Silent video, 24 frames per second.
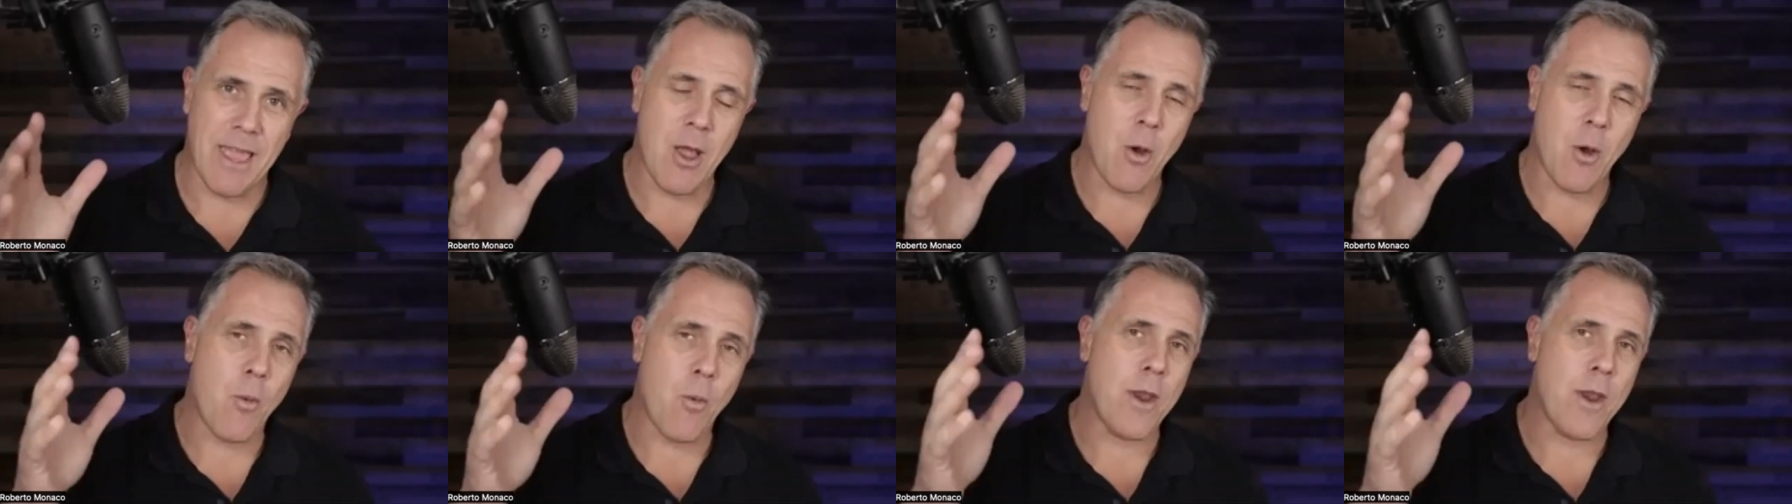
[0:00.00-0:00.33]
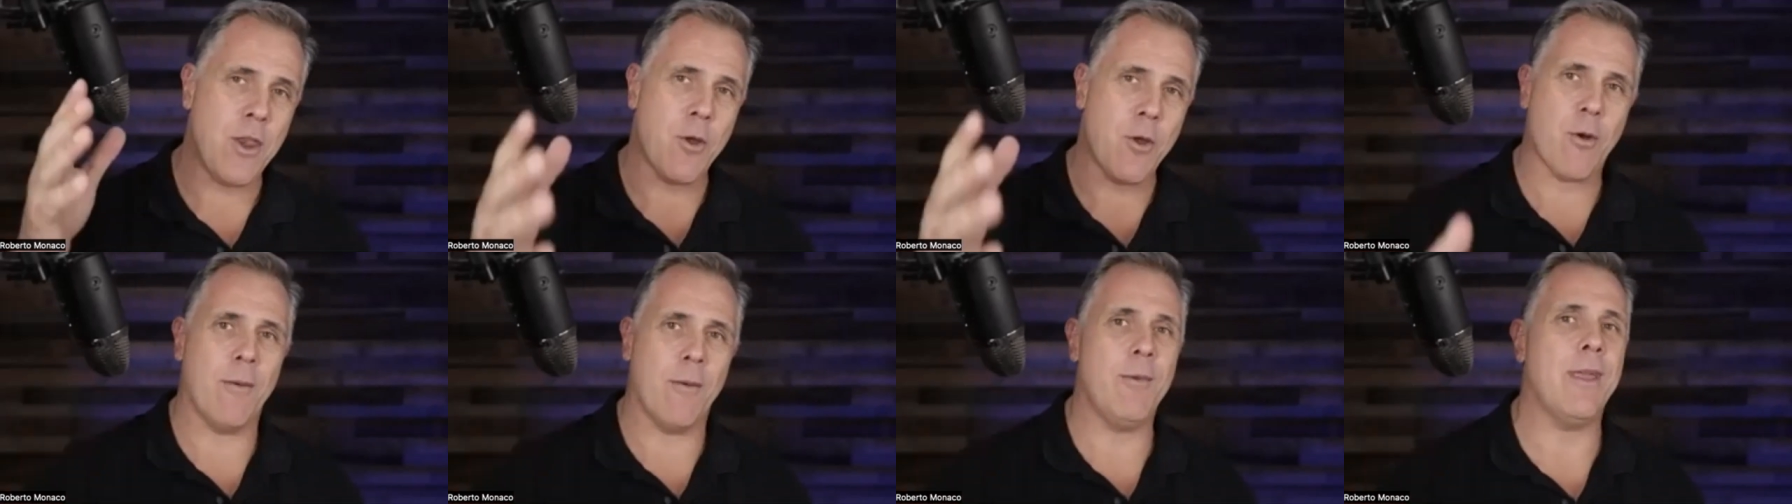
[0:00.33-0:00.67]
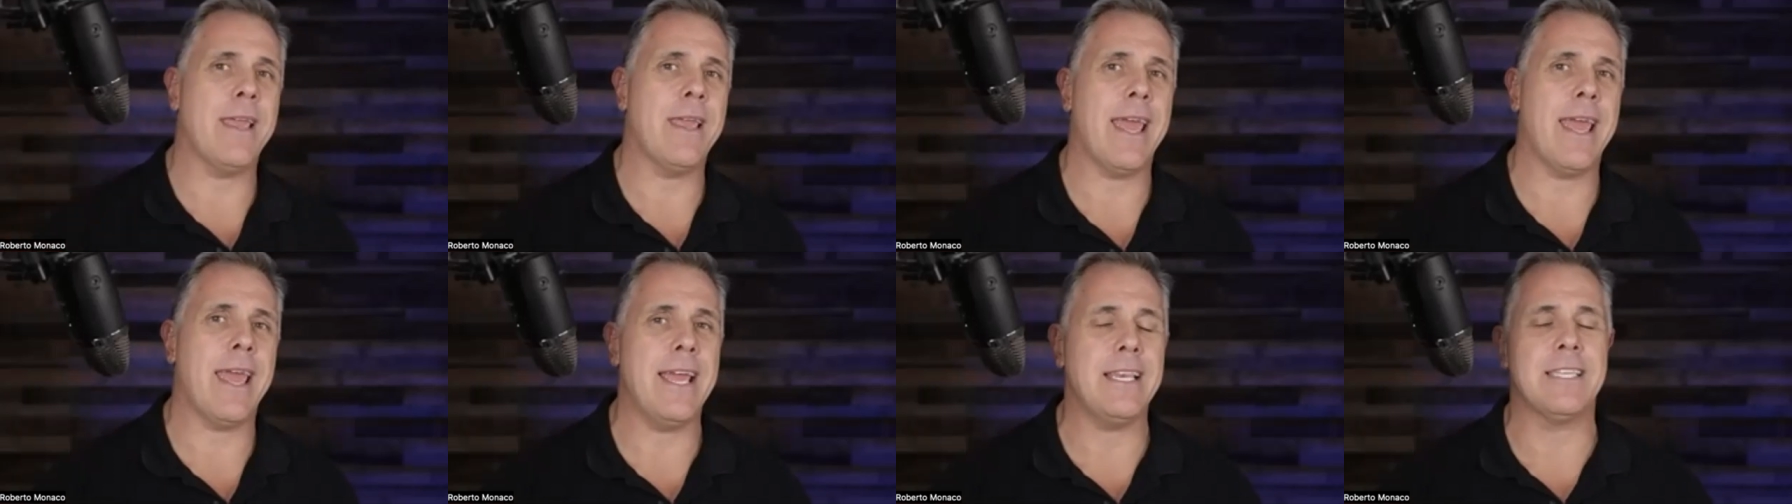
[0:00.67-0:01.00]
when you
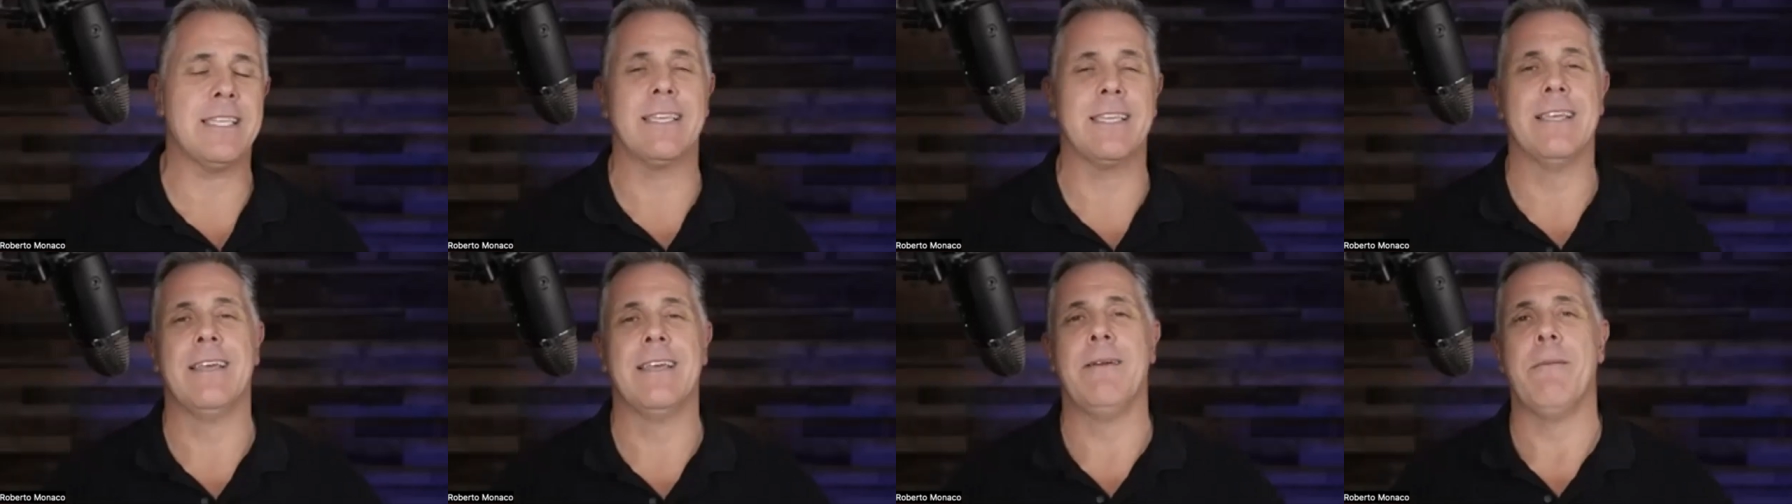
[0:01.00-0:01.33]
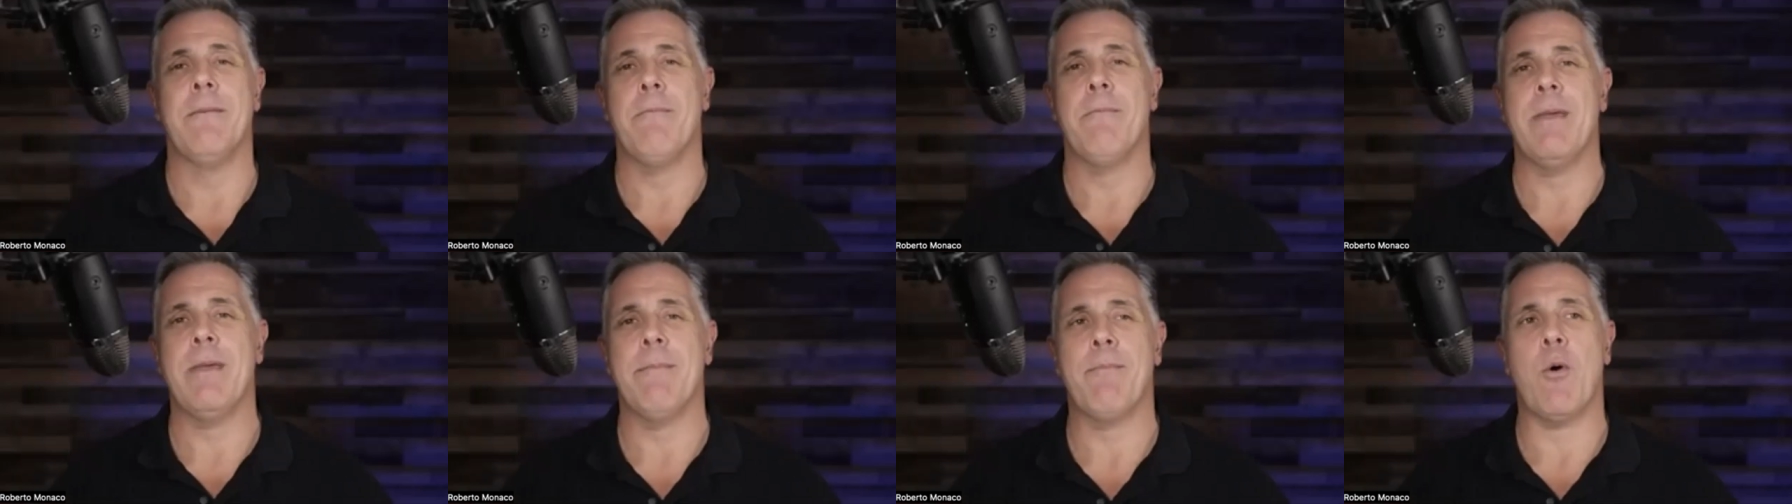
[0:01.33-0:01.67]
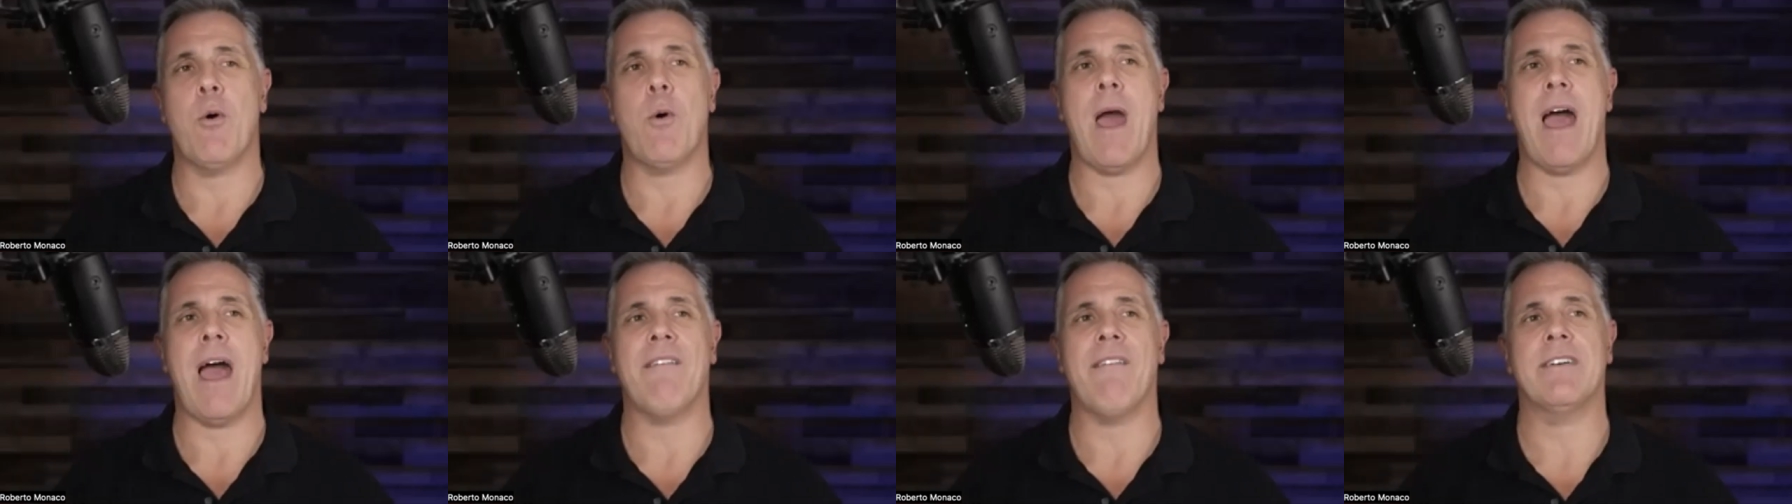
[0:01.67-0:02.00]
communicate.
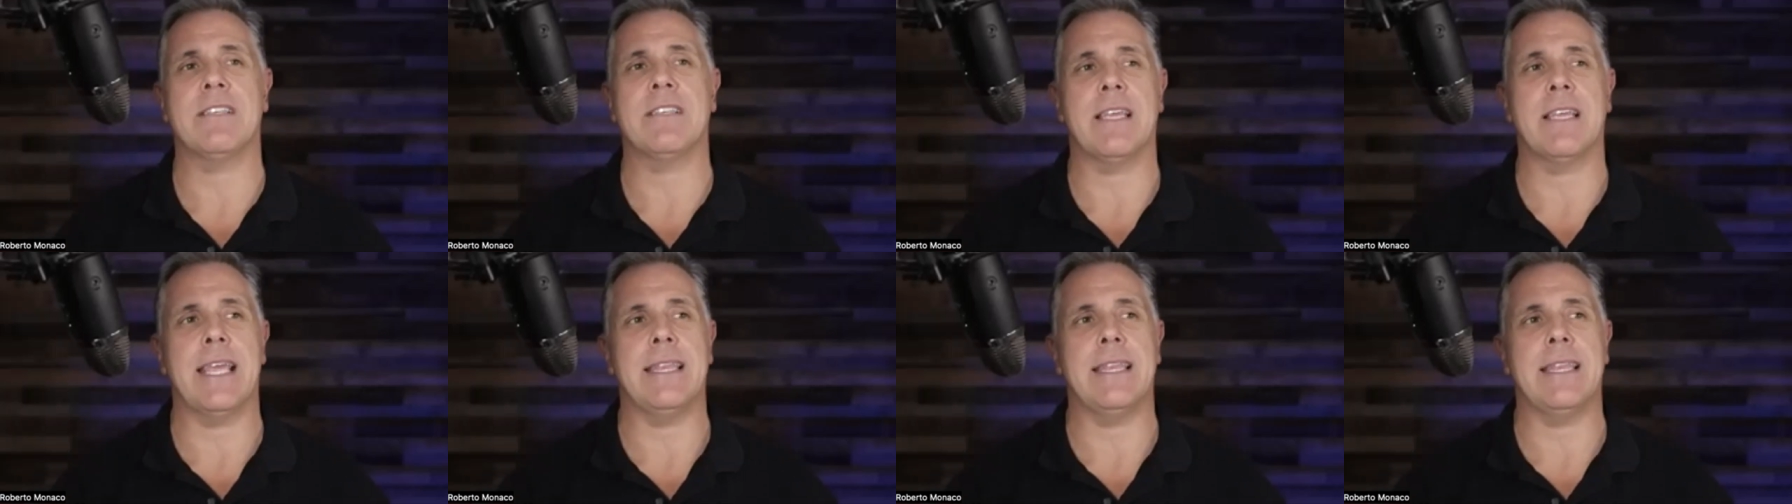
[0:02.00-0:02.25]
People have a